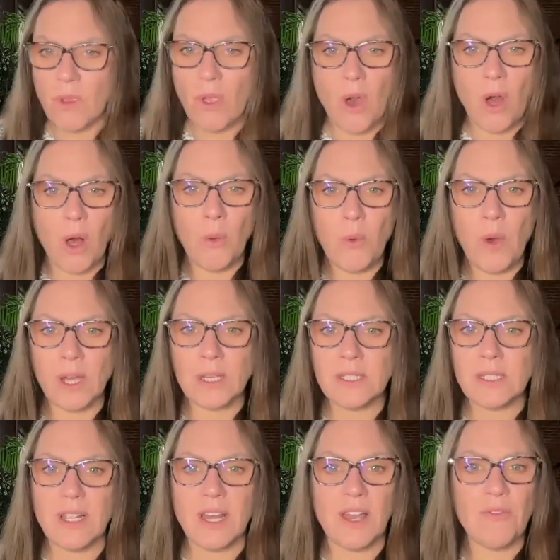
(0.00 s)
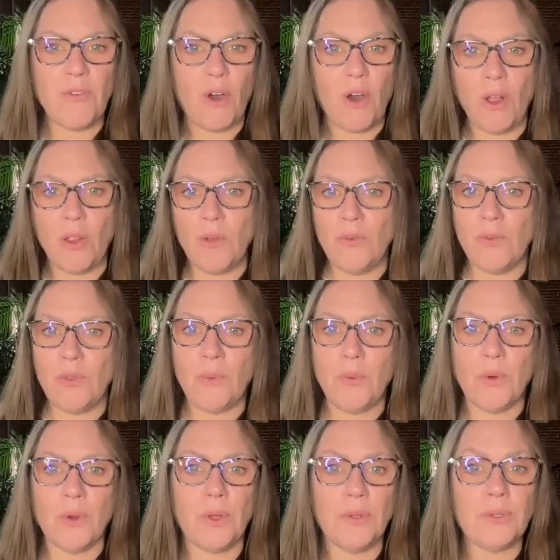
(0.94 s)
all walks of life, all over the
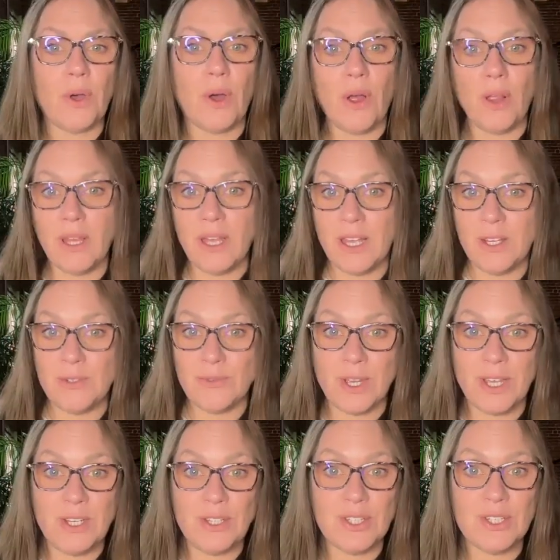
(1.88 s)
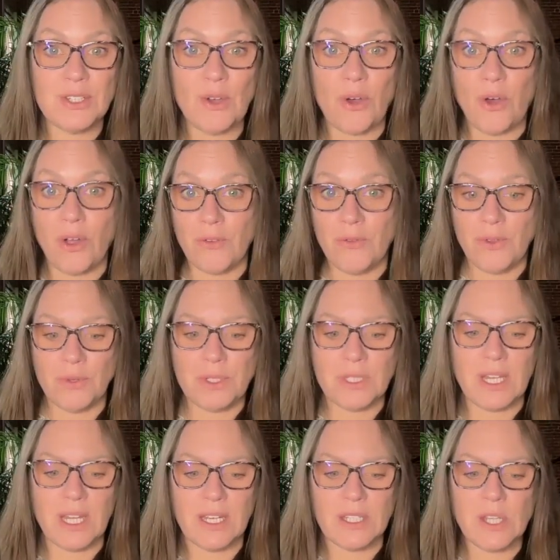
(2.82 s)
world, all age ranges, all of those
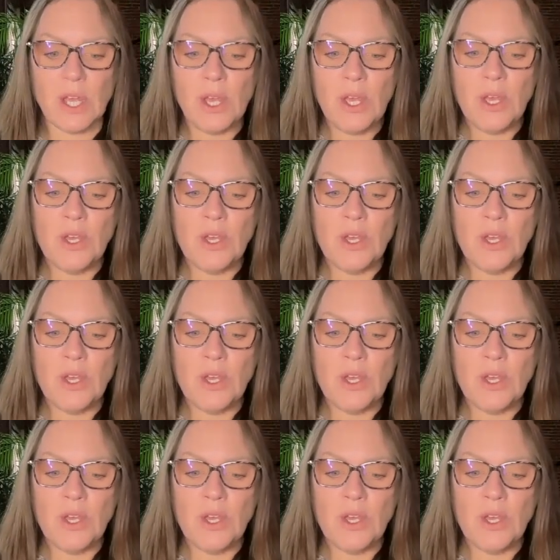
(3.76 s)
things.